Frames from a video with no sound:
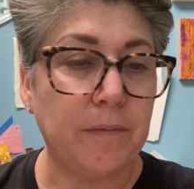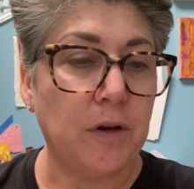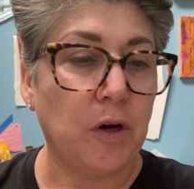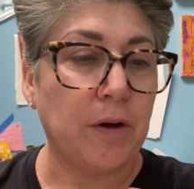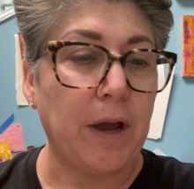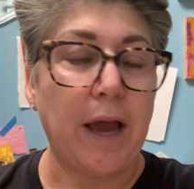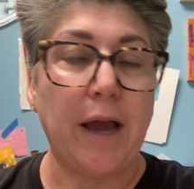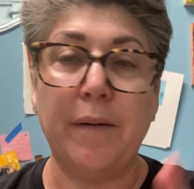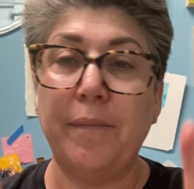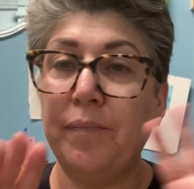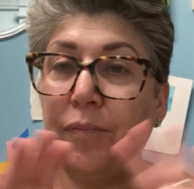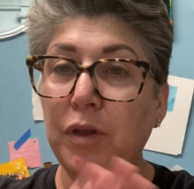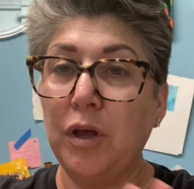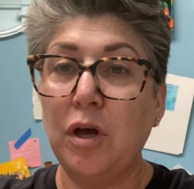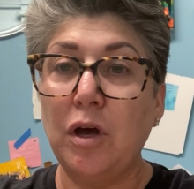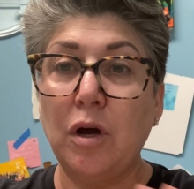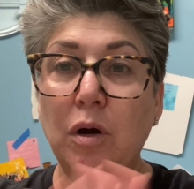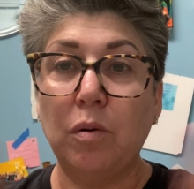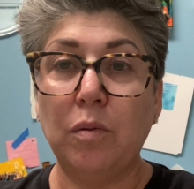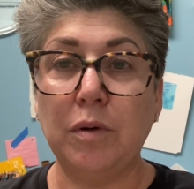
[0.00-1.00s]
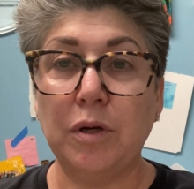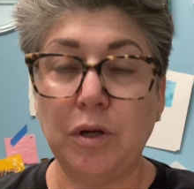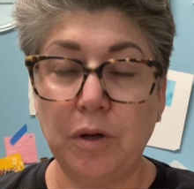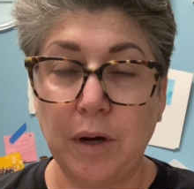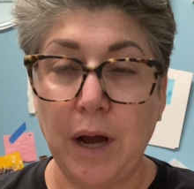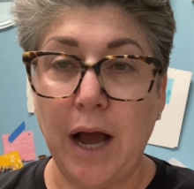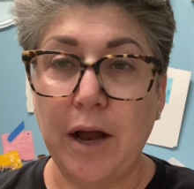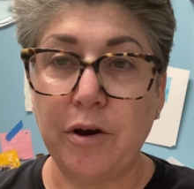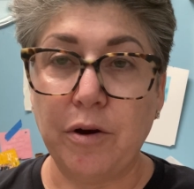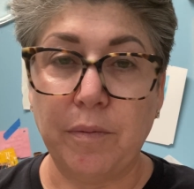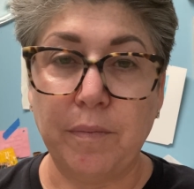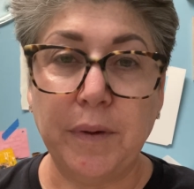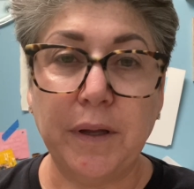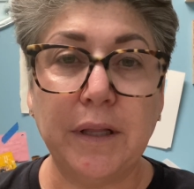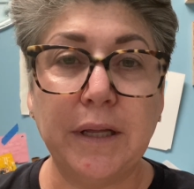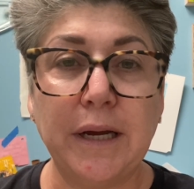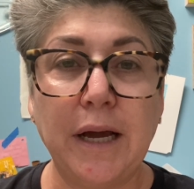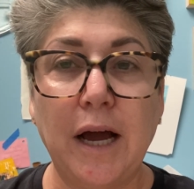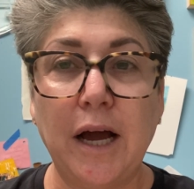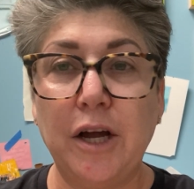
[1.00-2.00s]
Okay you got your
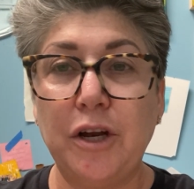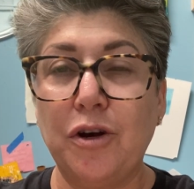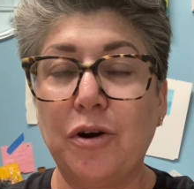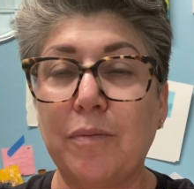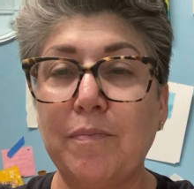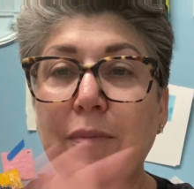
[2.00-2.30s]
milia, your